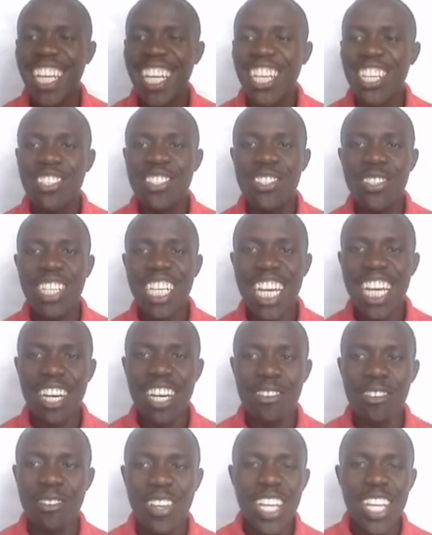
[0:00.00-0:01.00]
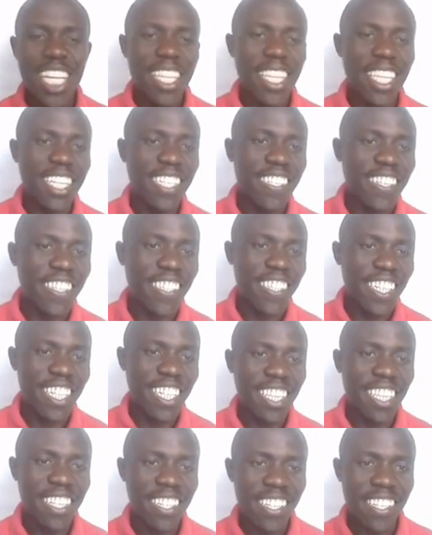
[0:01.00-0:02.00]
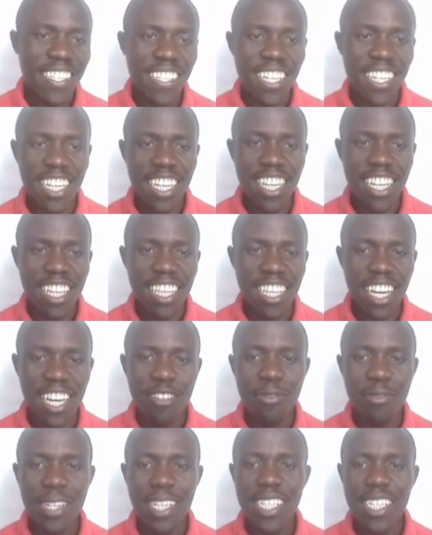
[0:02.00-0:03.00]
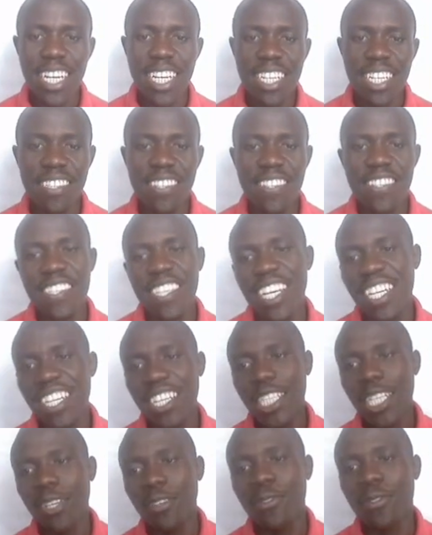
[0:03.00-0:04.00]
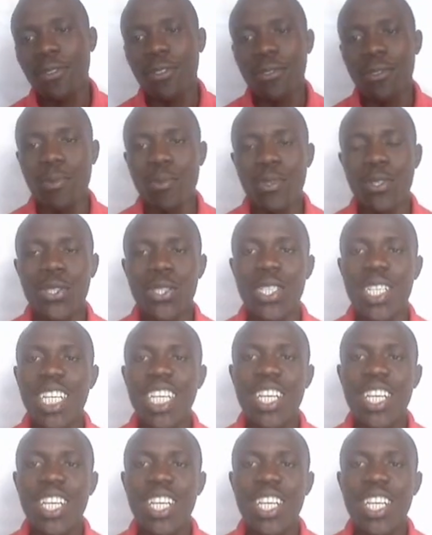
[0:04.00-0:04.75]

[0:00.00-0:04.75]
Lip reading: So now this is it. This is the address, and this is the nature of contribution.